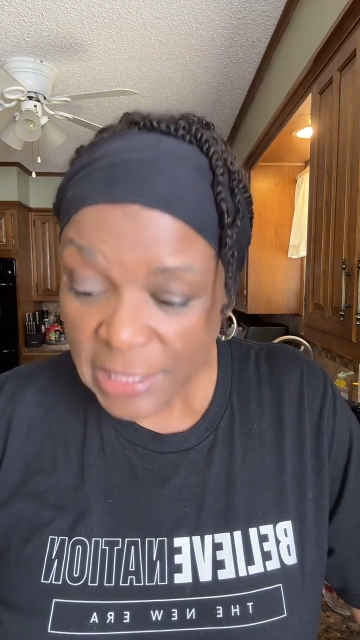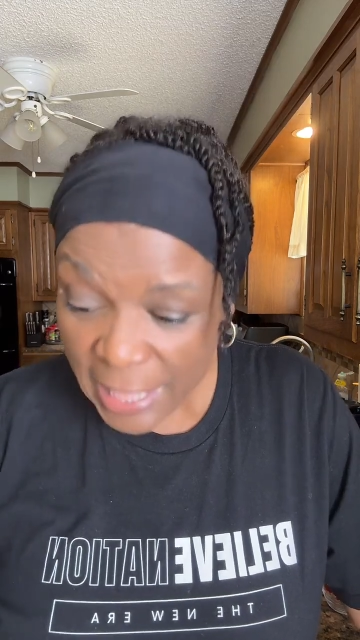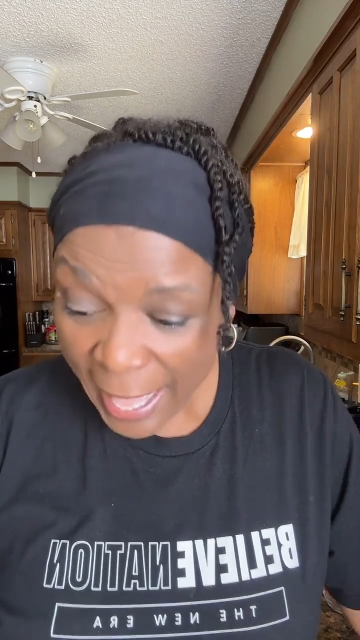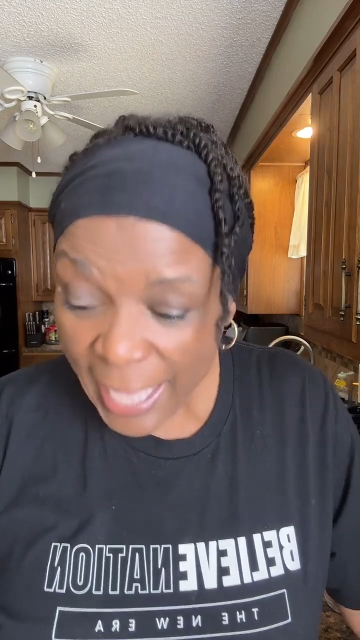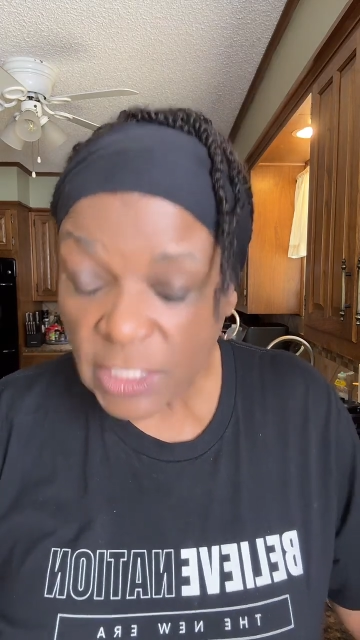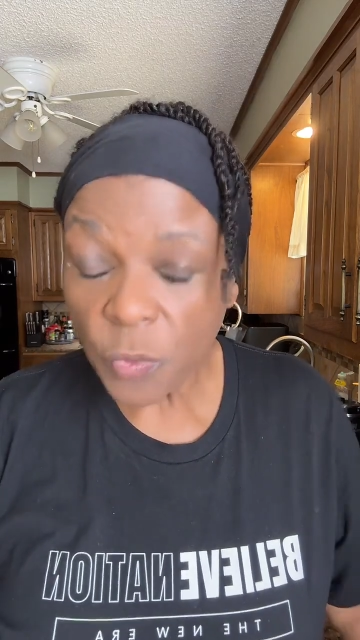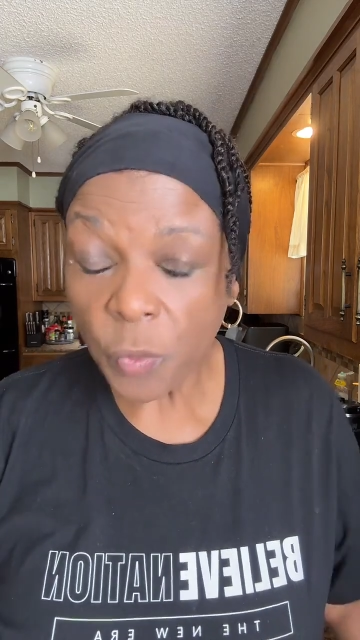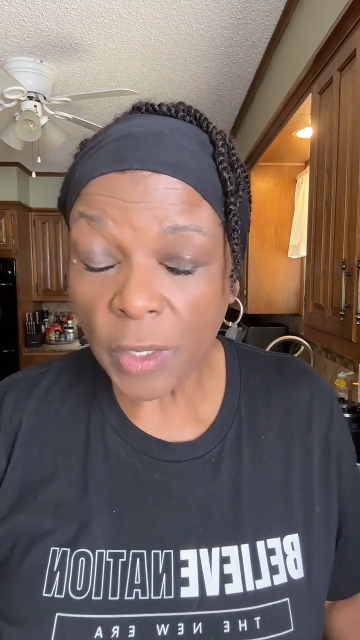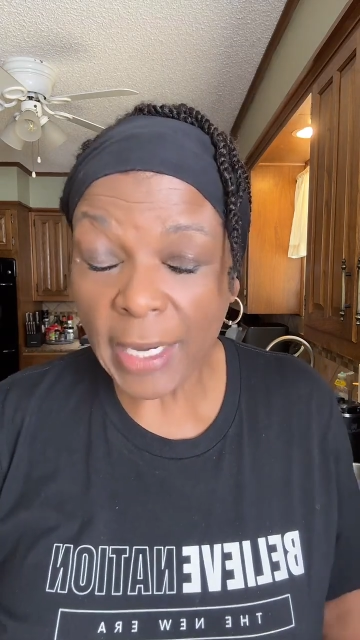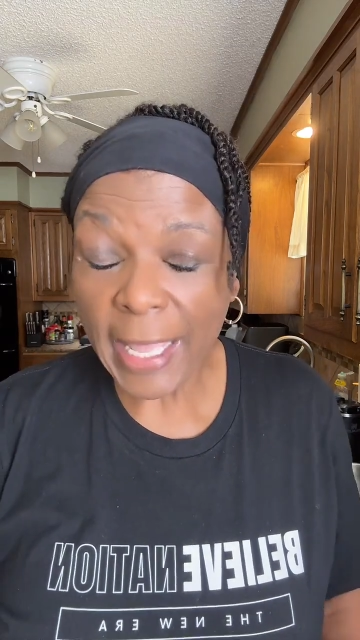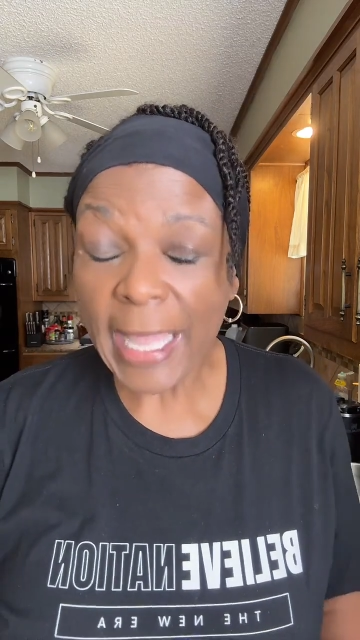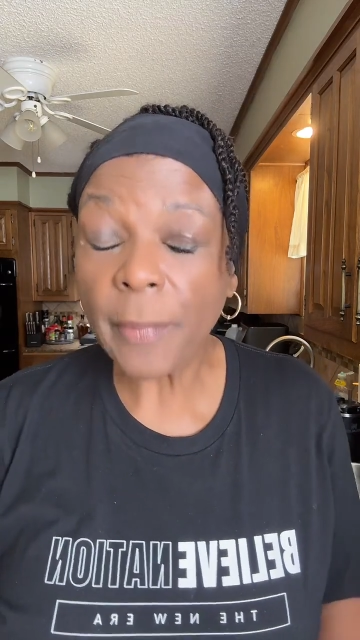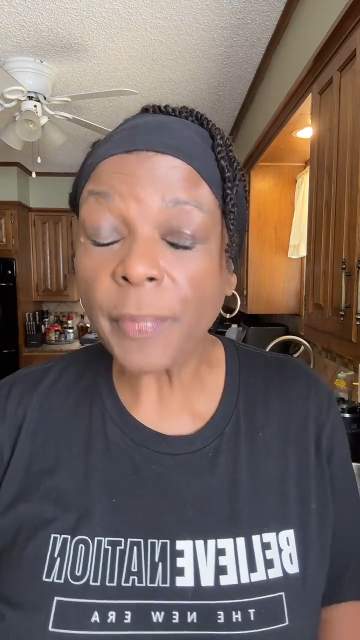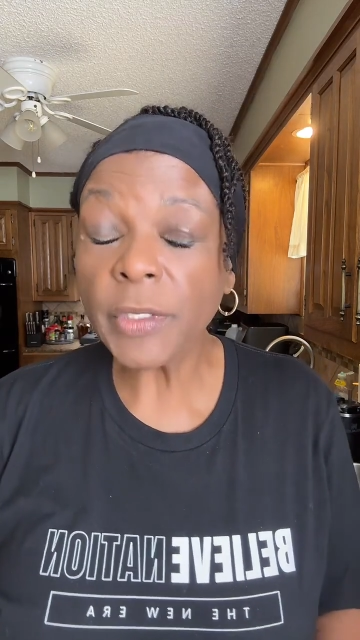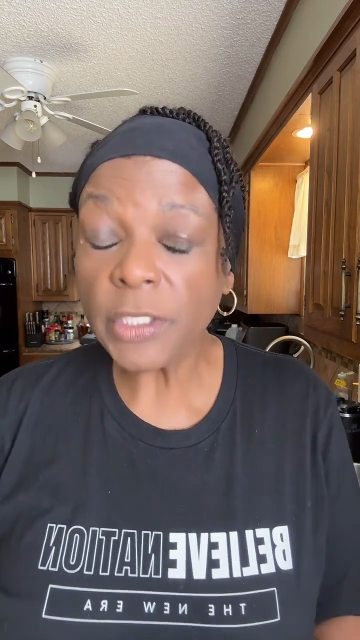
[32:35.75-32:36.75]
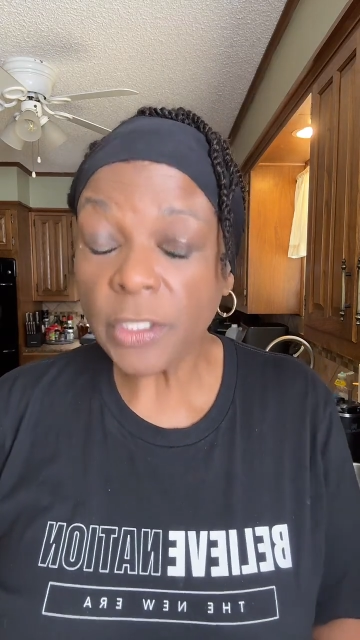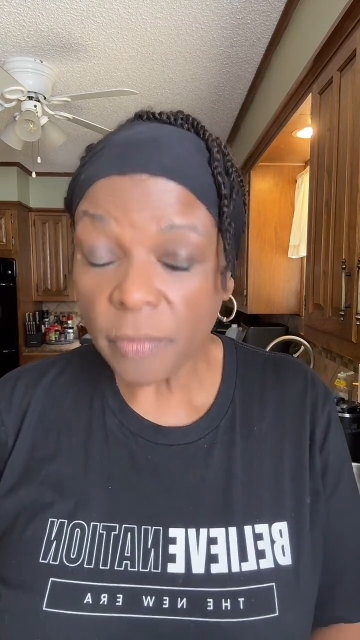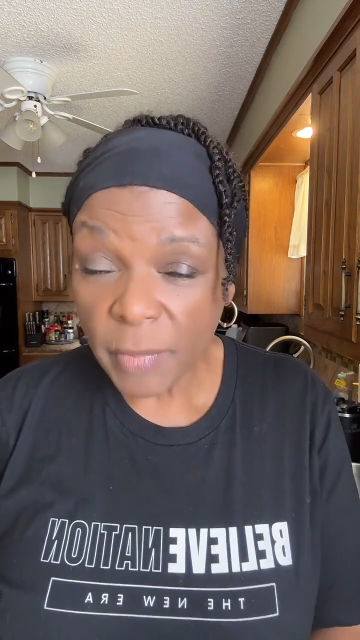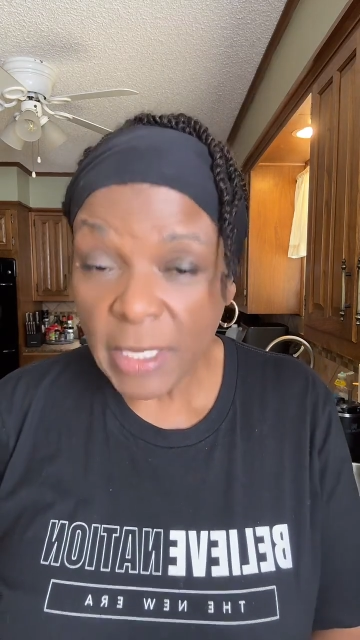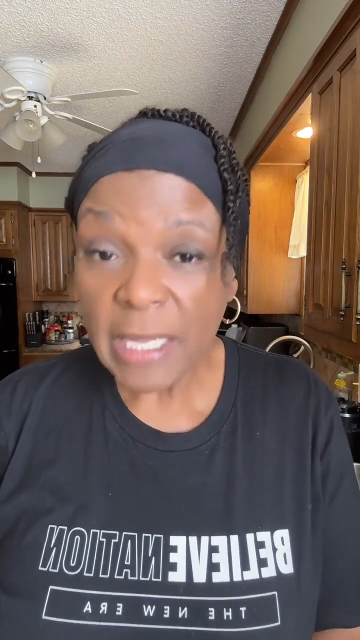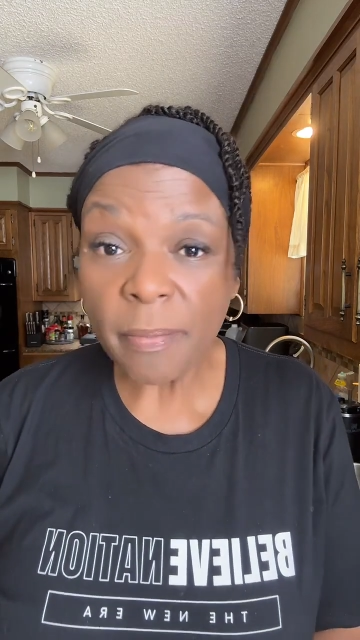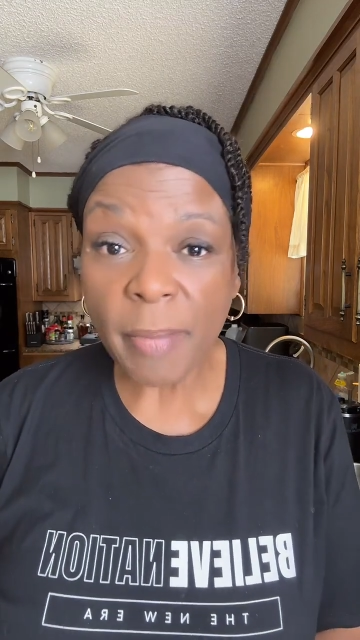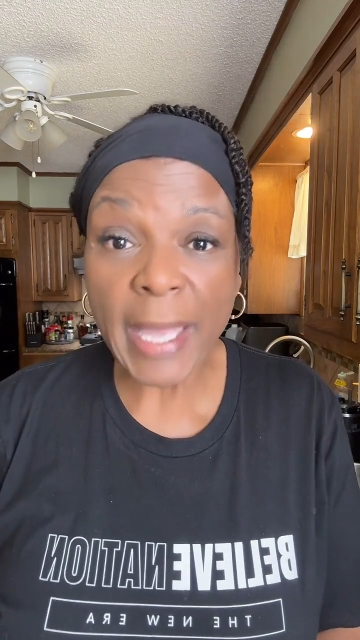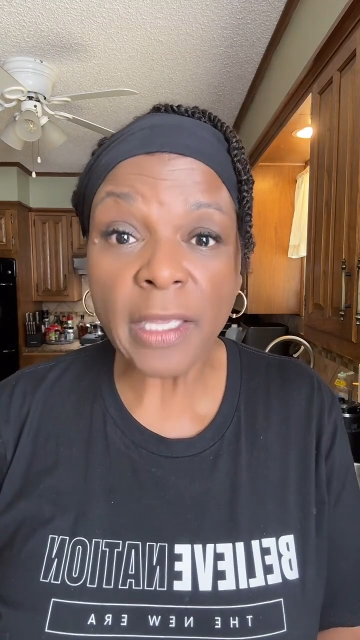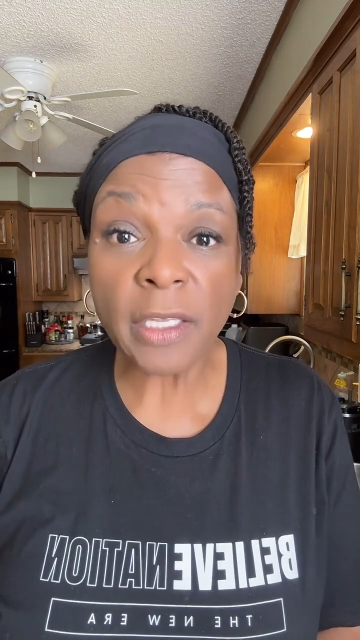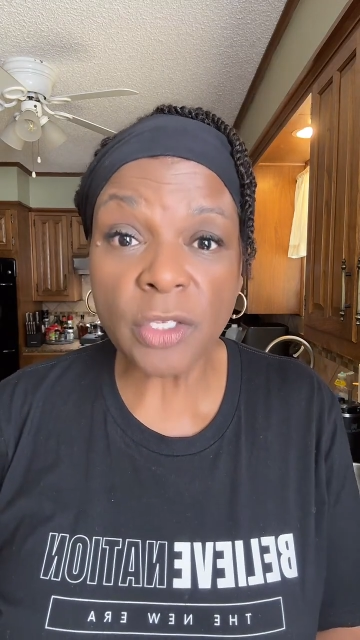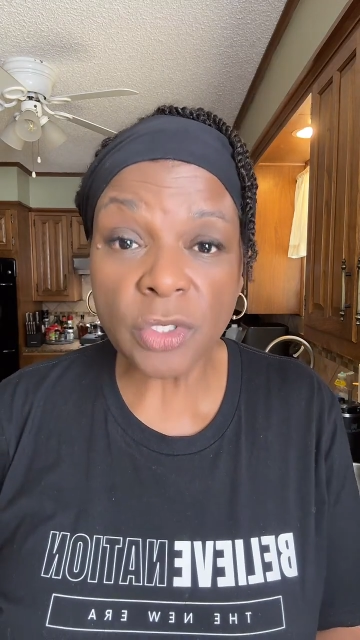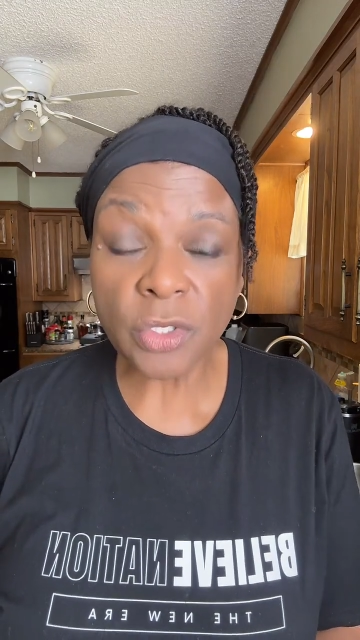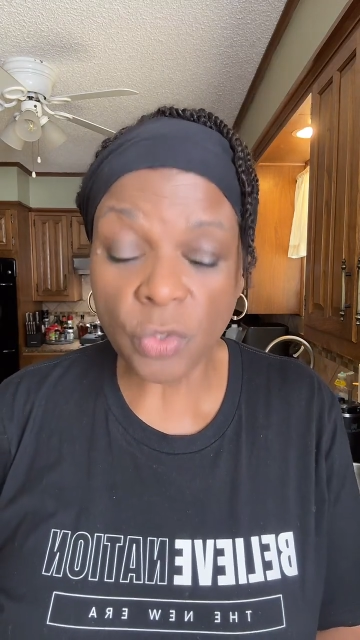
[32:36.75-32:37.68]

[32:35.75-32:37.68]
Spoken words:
That's what happened to me back in